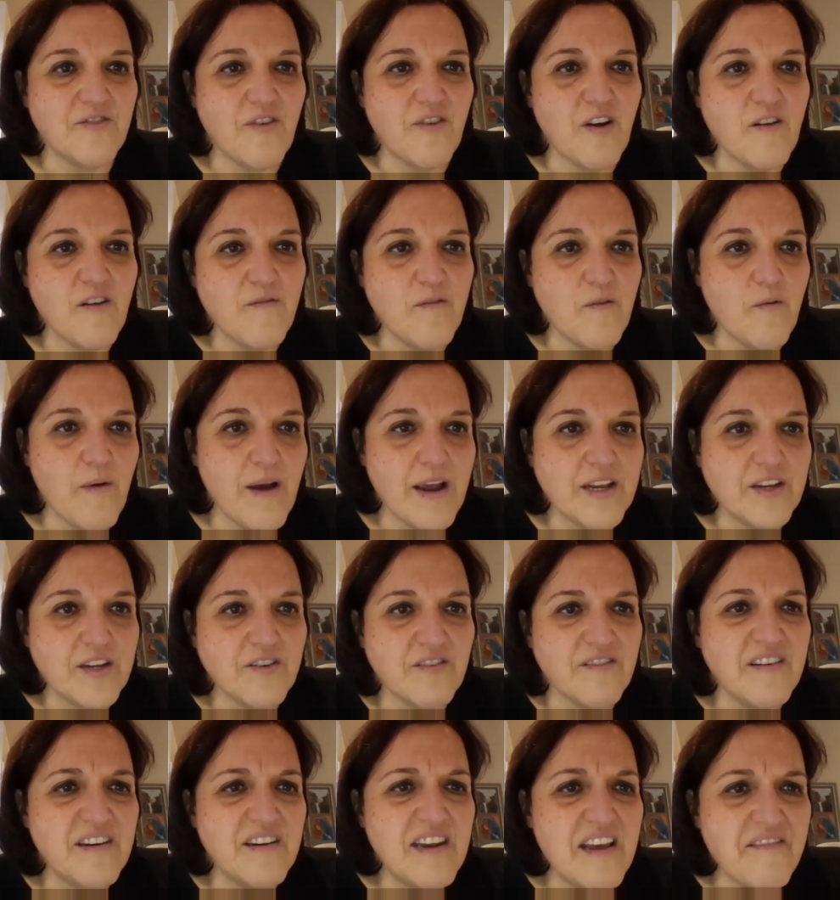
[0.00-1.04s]
You're overweight.
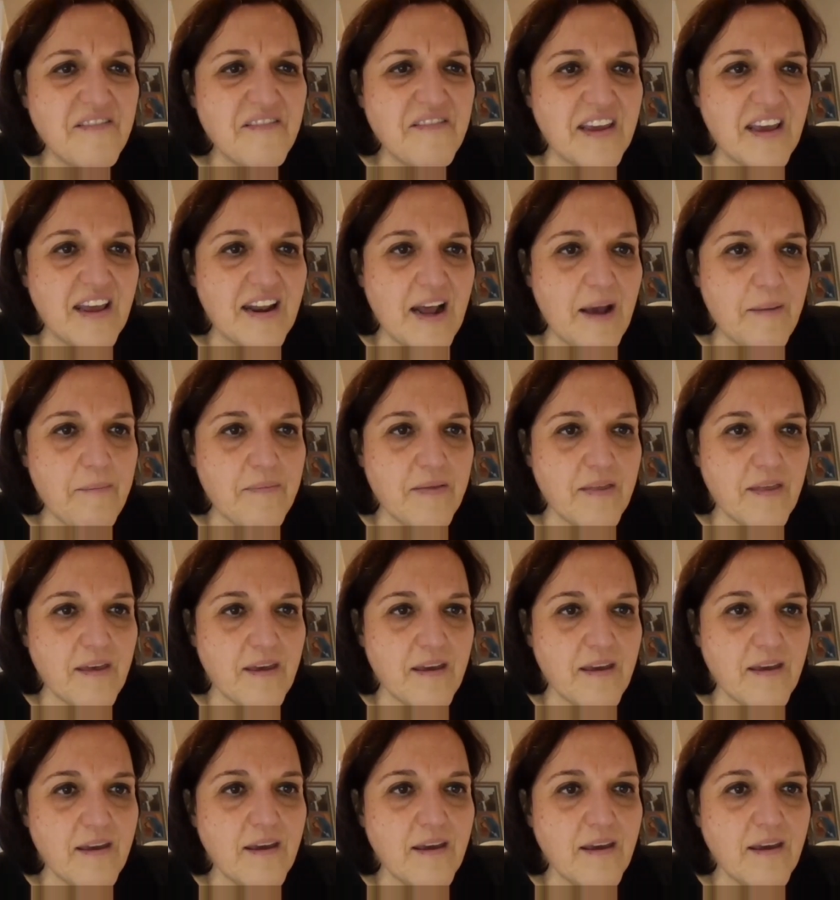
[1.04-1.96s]
You'll never get up there.